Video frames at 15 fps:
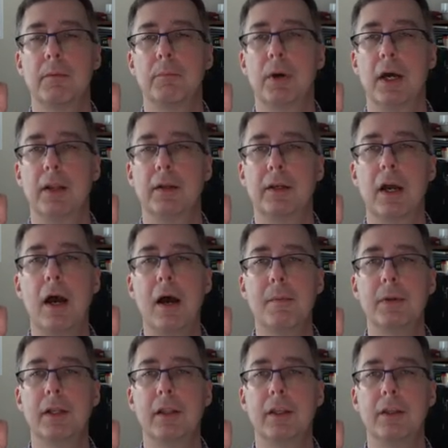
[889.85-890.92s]
but
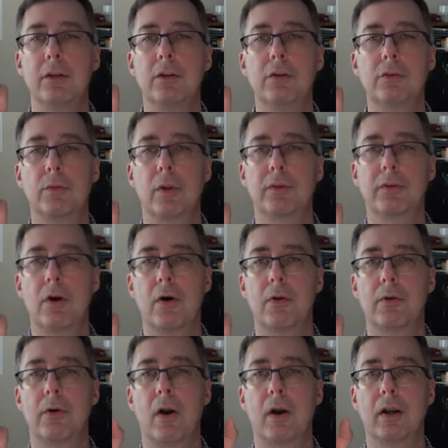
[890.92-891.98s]
commonly used what's
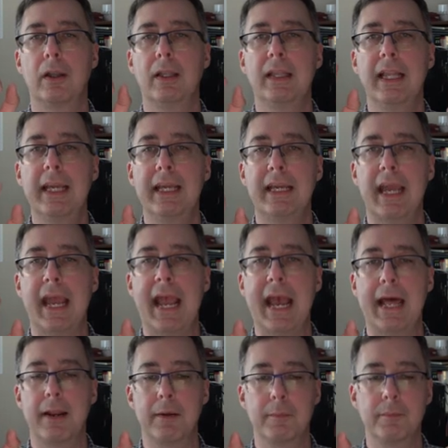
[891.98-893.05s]
called our link
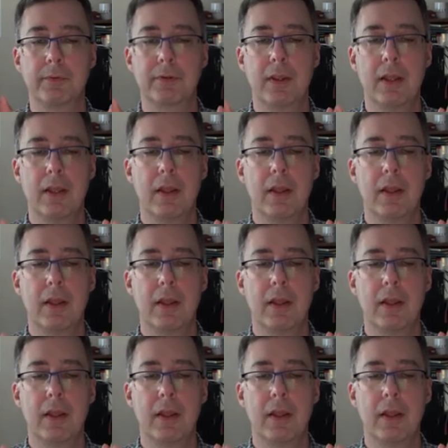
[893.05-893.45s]
atoms,